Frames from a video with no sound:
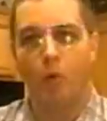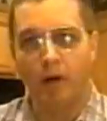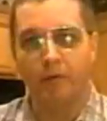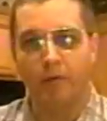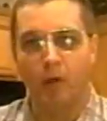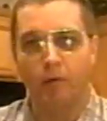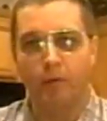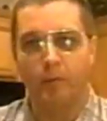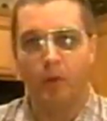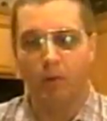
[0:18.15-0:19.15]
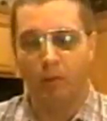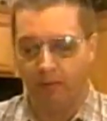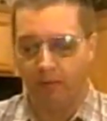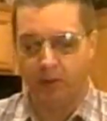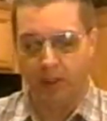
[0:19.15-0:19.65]
water flow from your
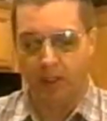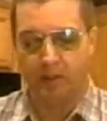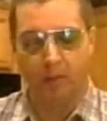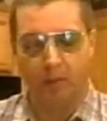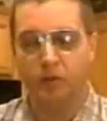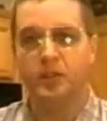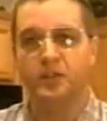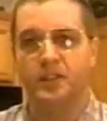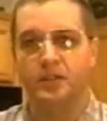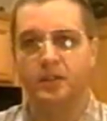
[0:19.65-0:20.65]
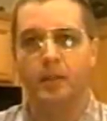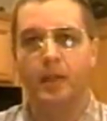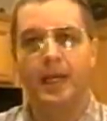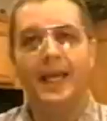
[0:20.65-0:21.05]
reverse osmosis system